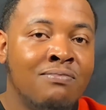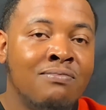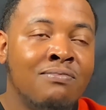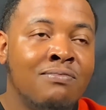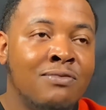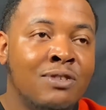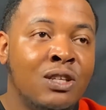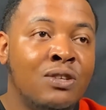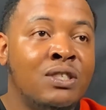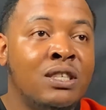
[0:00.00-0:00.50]

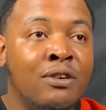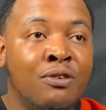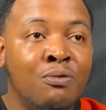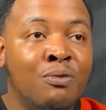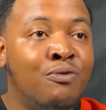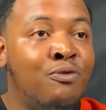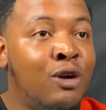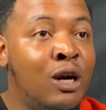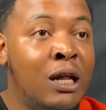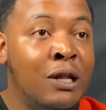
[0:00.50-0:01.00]
So is everyone
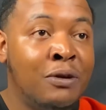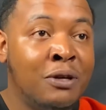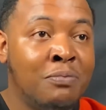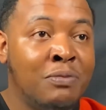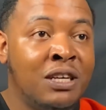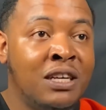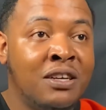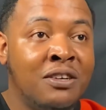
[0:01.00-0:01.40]
following me?